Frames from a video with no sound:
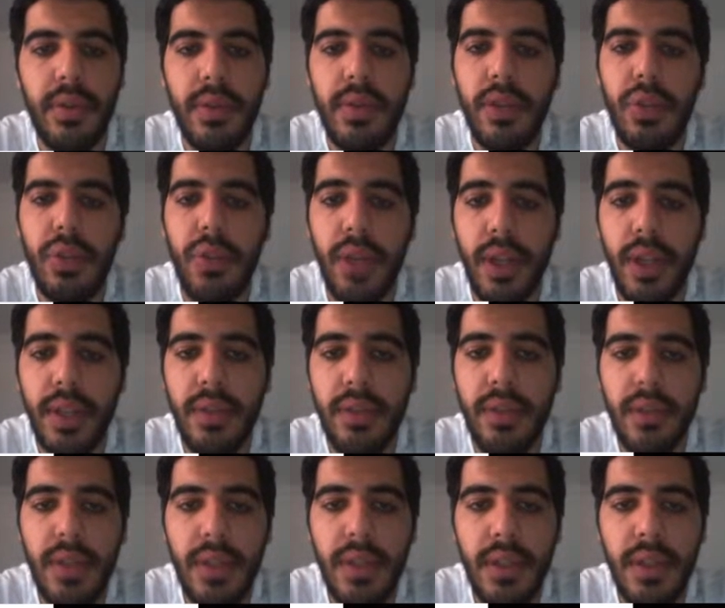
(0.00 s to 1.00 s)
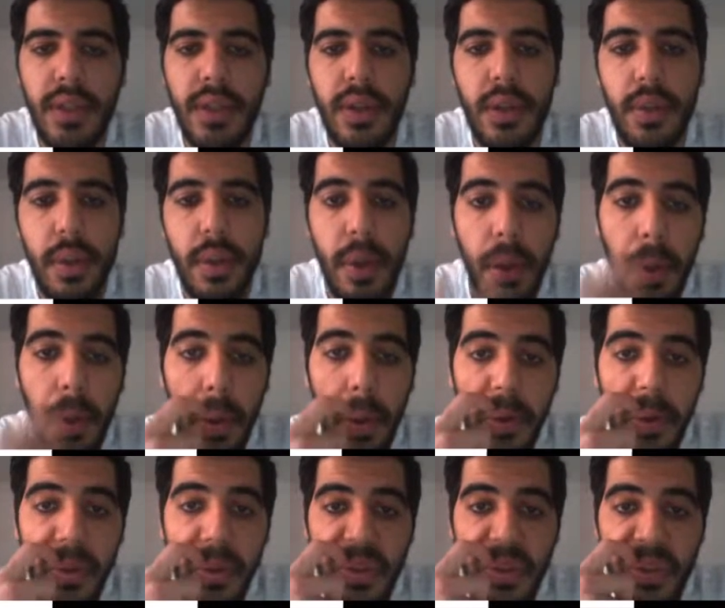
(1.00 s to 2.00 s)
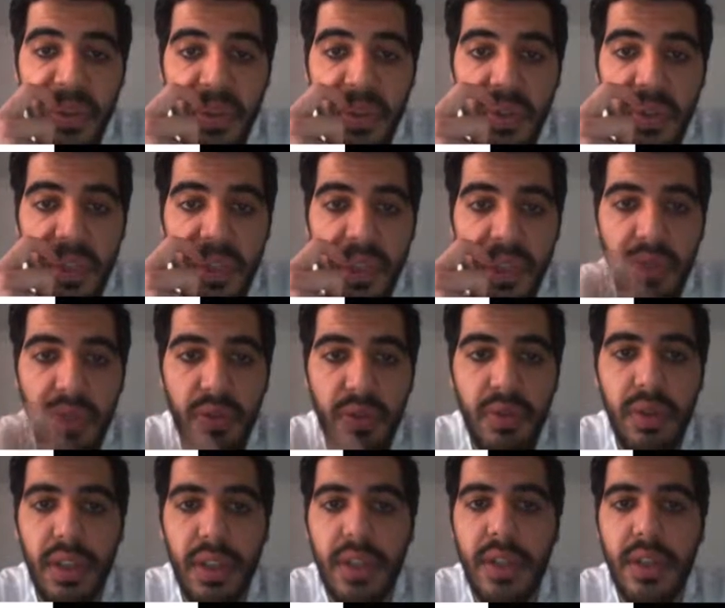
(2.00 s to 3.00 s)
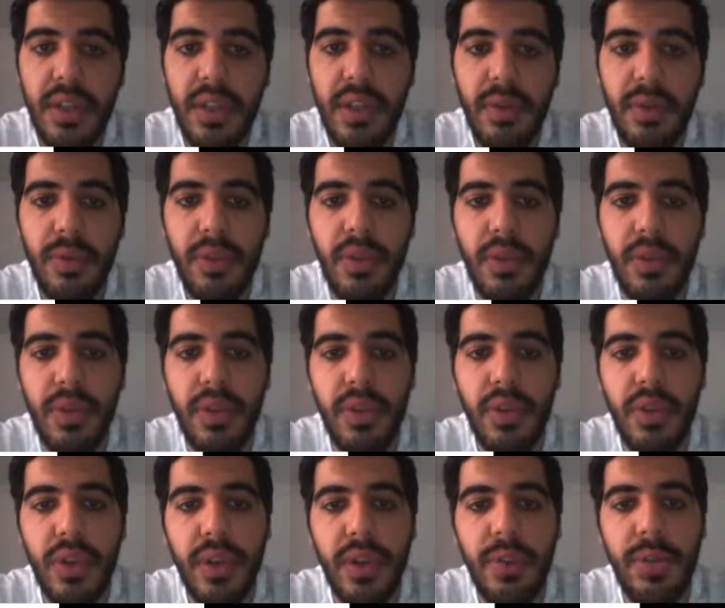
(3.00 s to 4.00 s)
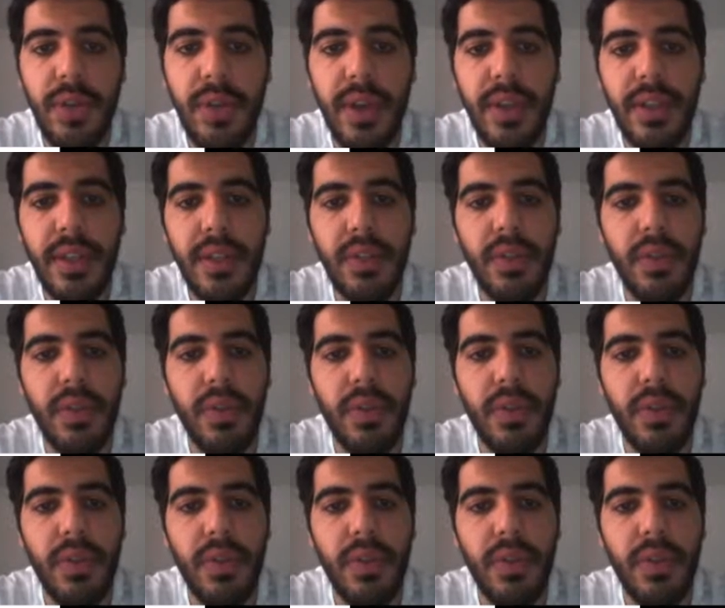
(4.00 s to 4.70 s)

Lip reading: Your answers. You should include a description of the three phases of